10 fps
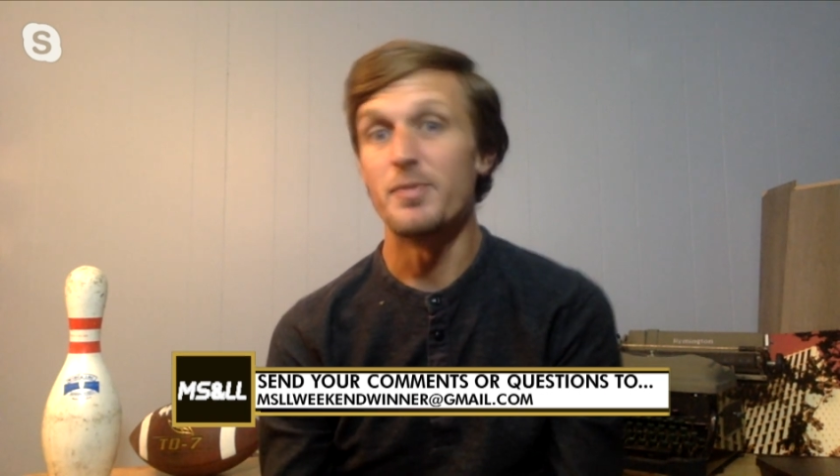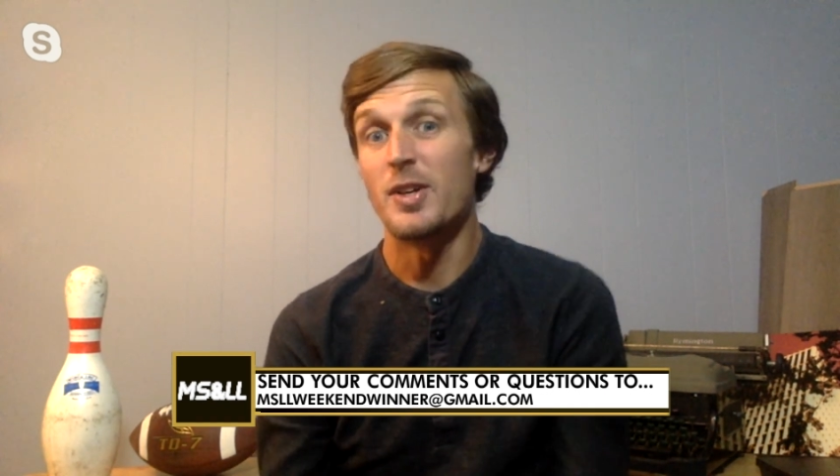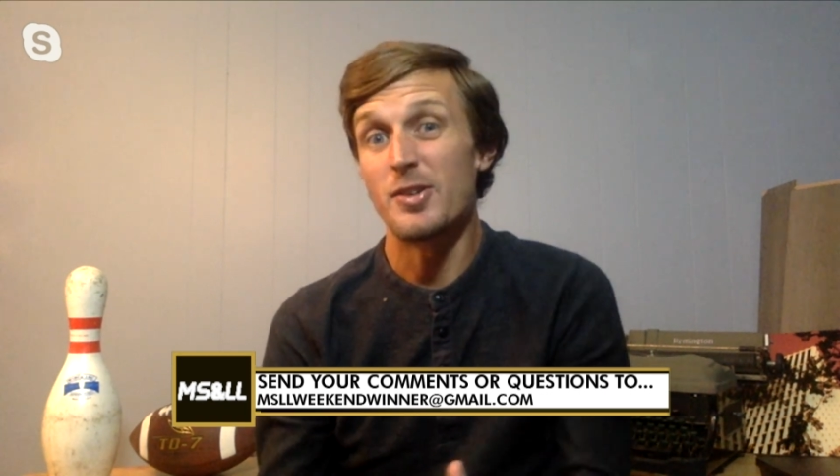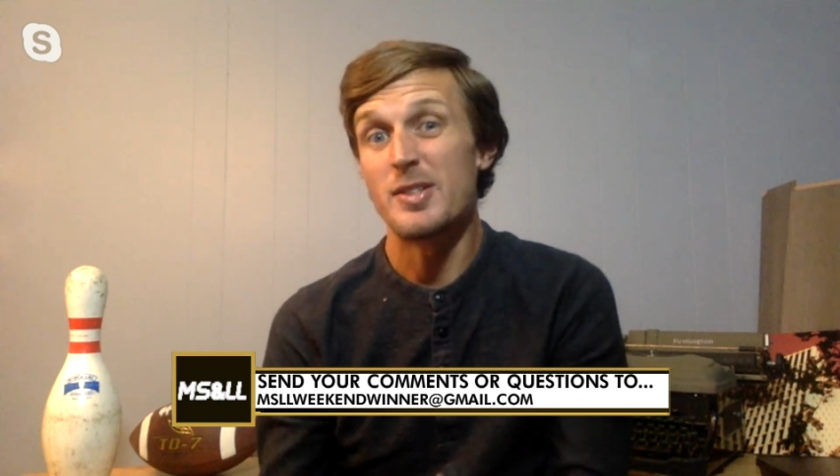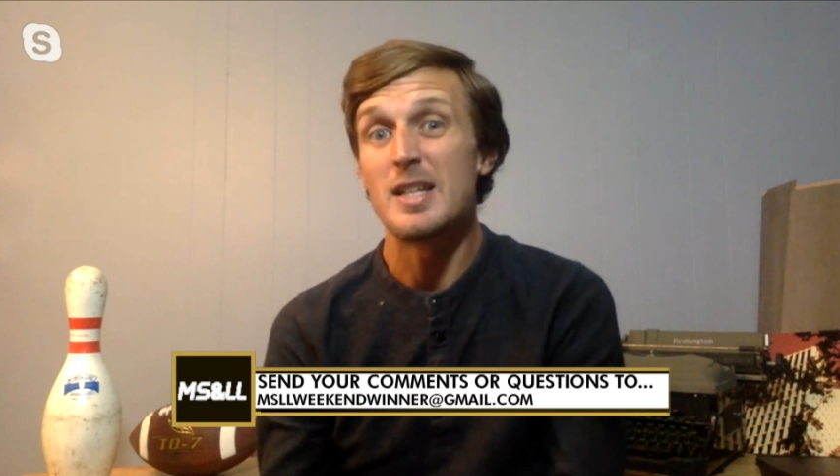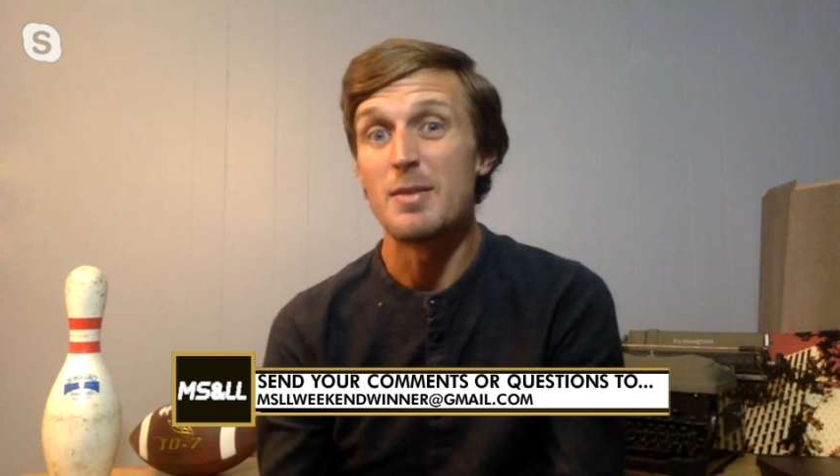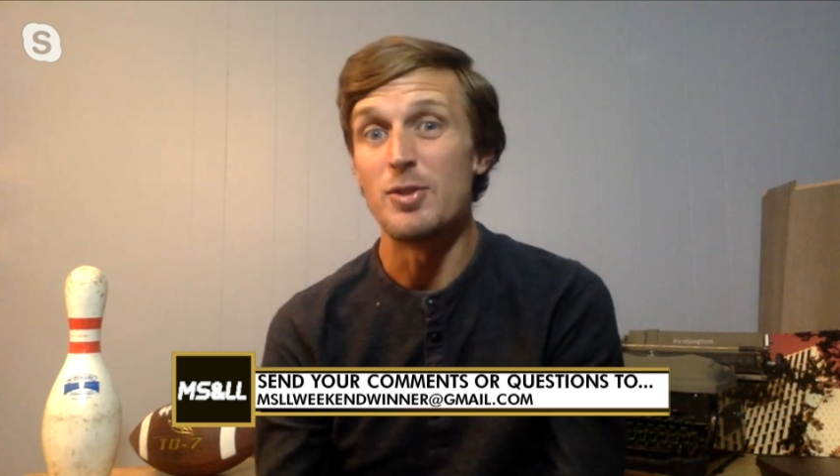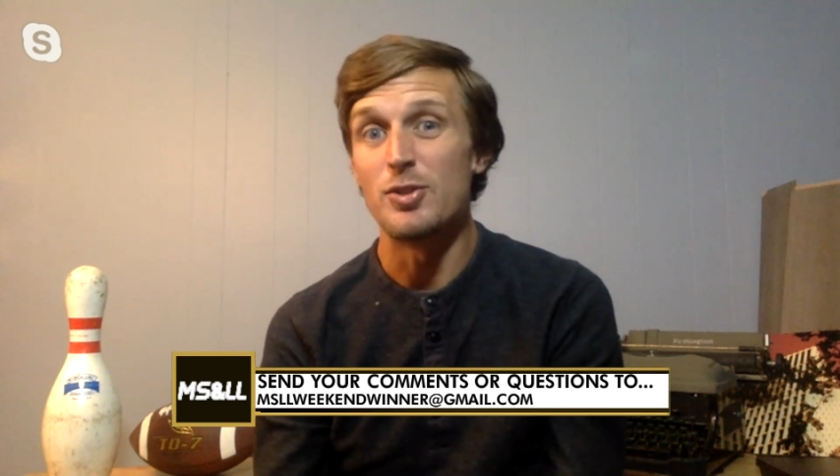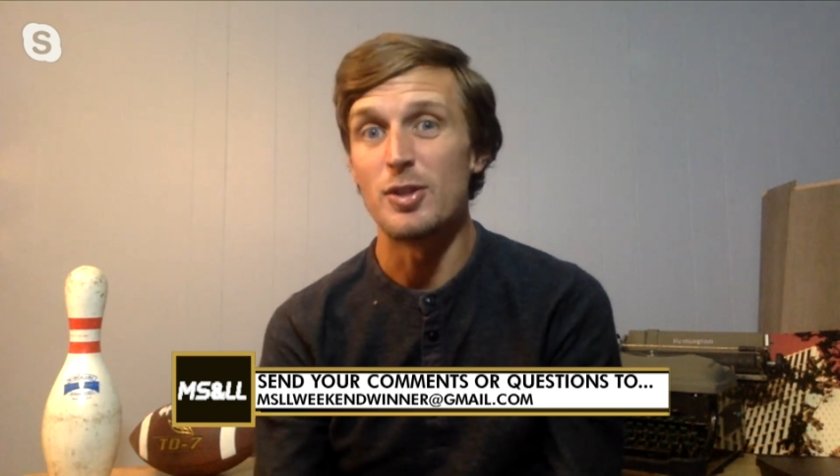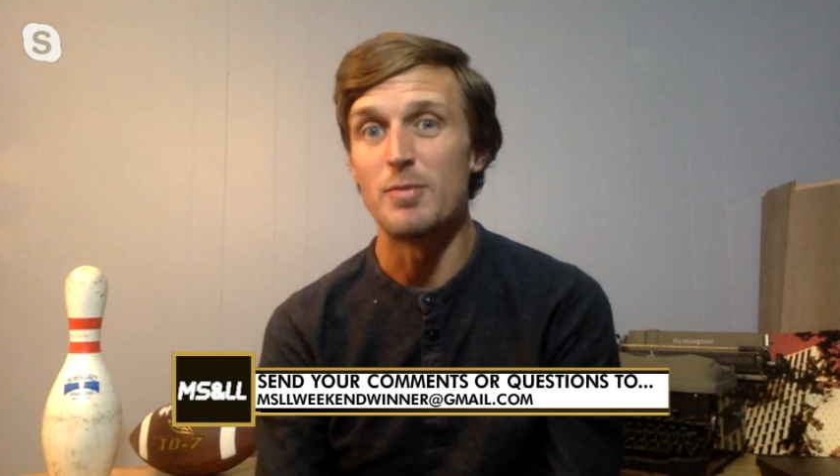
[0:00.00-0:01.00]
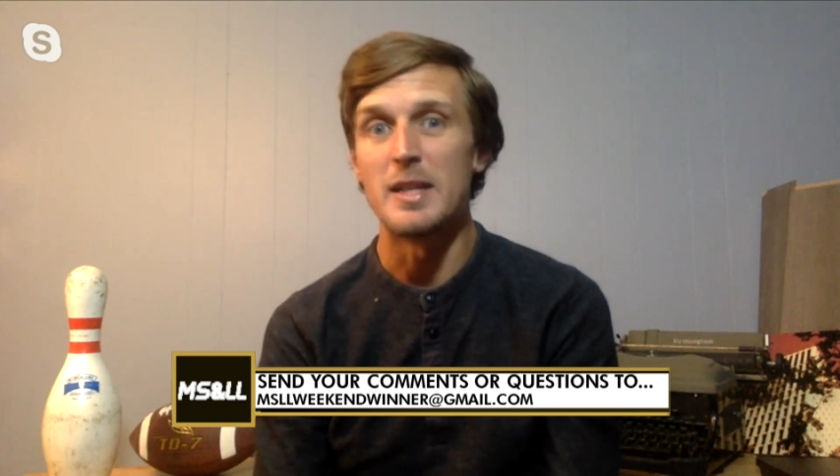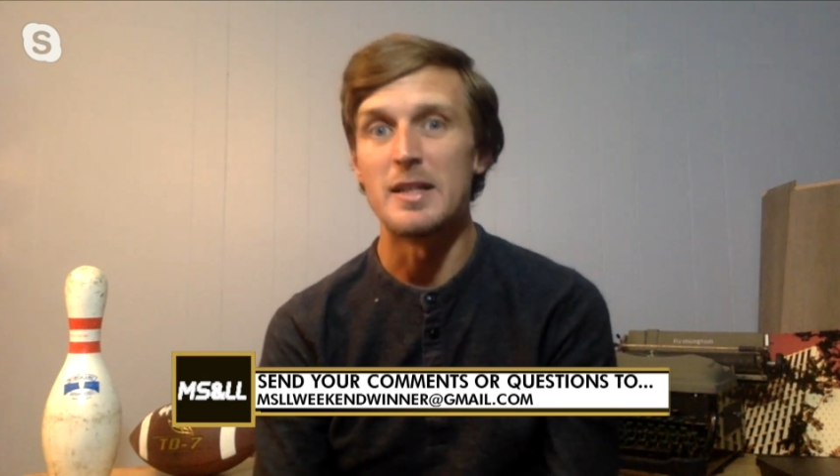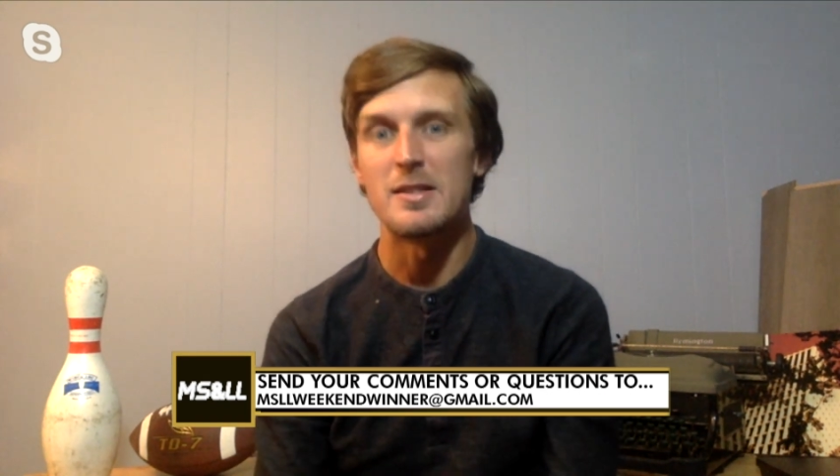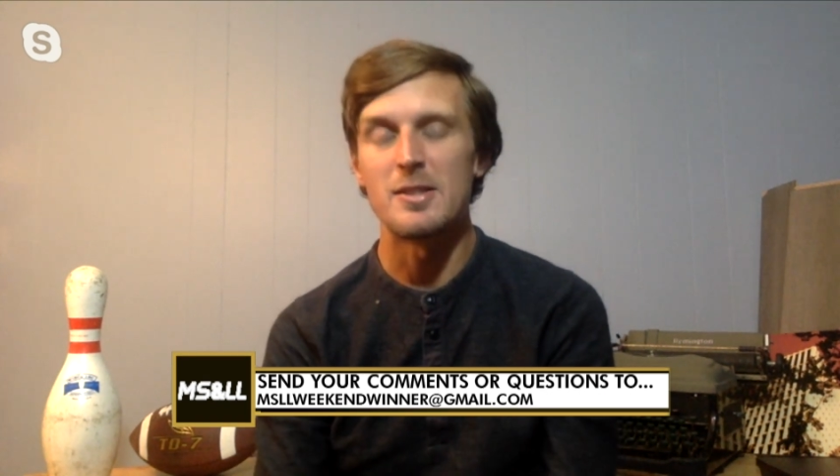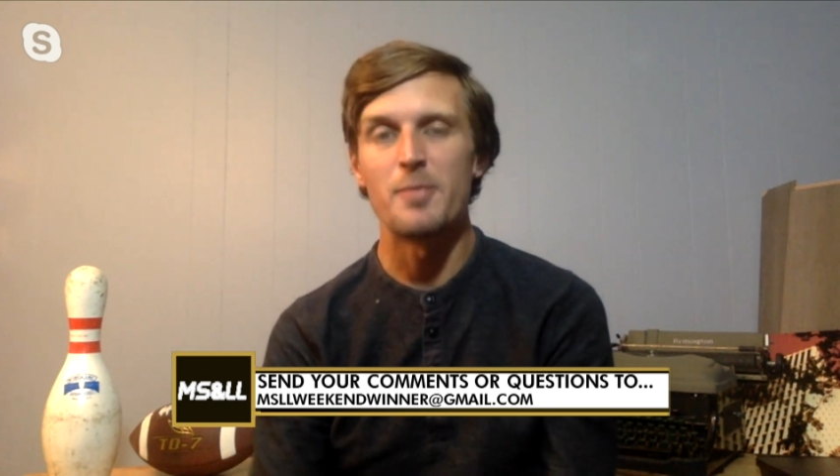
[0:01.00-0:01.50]
are a team you should
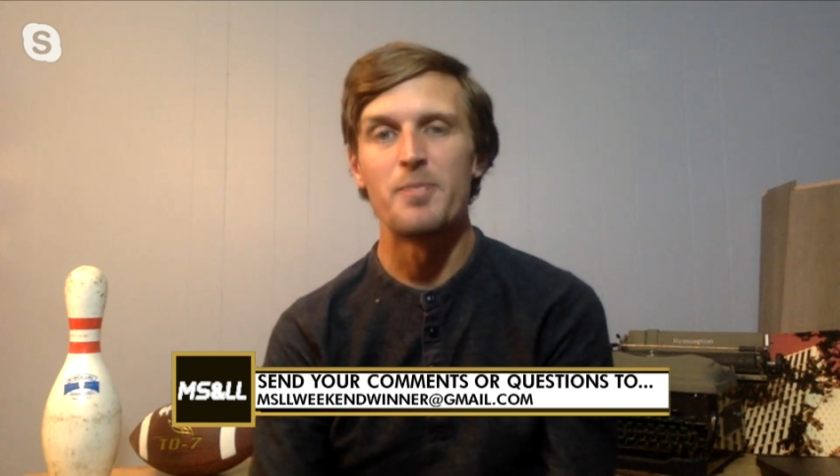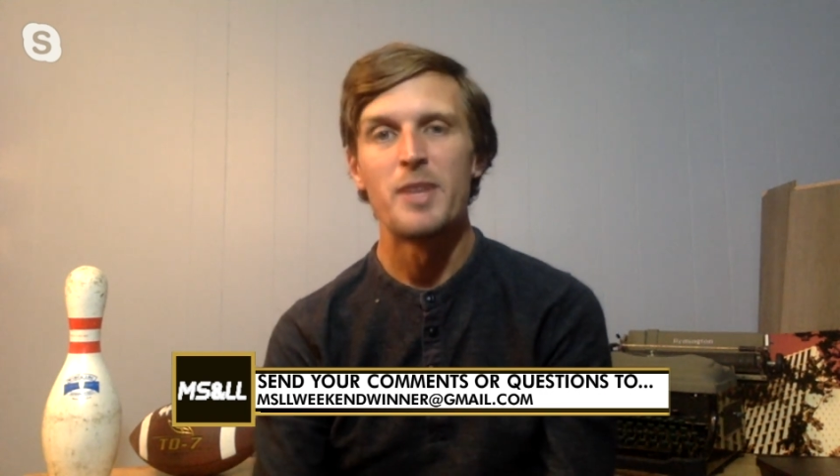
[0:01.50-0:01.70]
beat. So